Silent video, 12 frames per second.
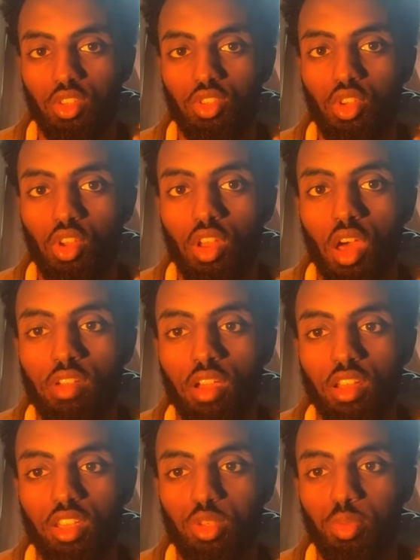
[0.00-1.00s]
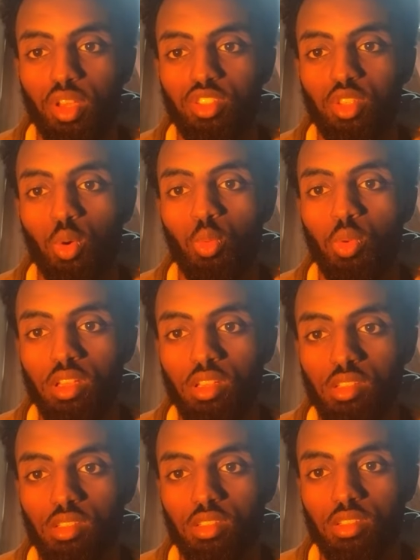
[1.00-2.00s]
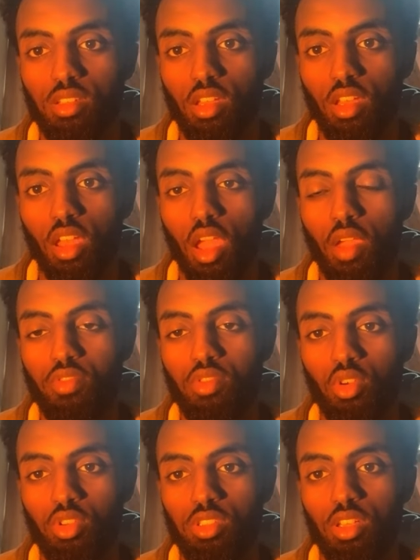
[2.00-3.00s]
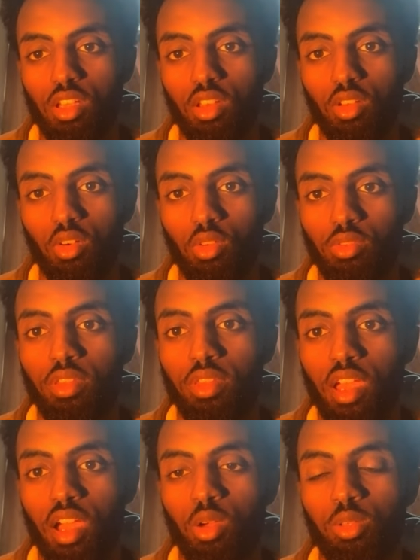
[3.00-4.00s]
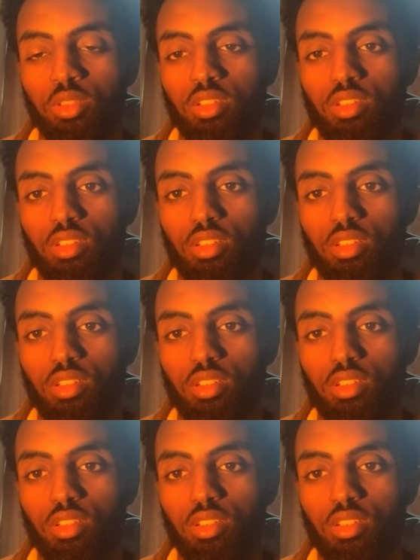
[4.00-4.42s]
you're never gonna spread your wings if you're still under their house.